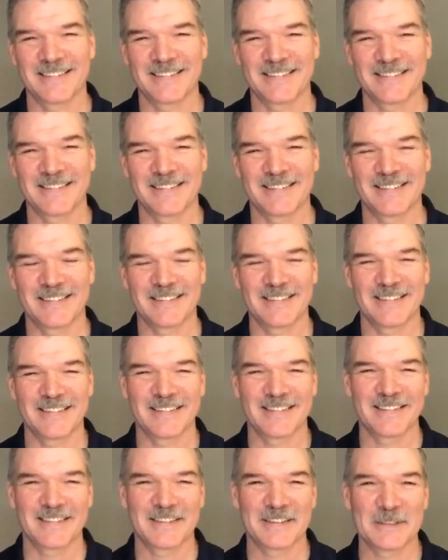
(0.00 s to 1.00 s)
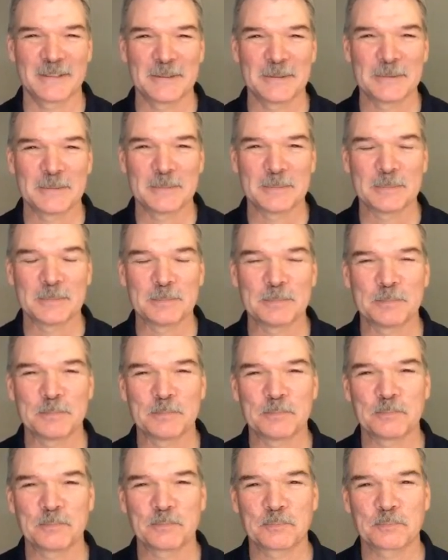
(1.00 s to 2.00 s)

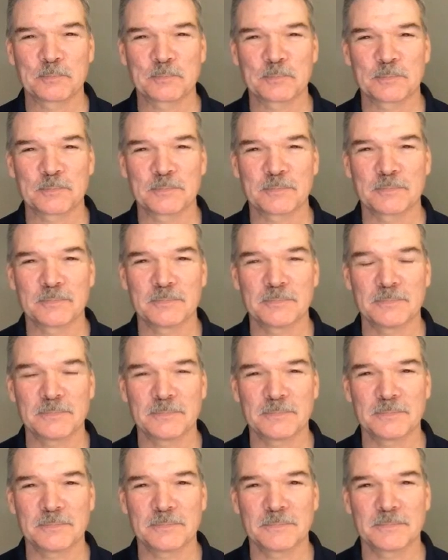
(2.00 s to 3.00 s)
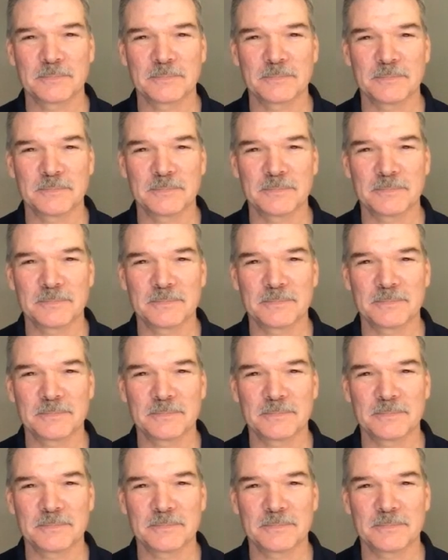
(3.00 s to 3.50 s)
[no speech]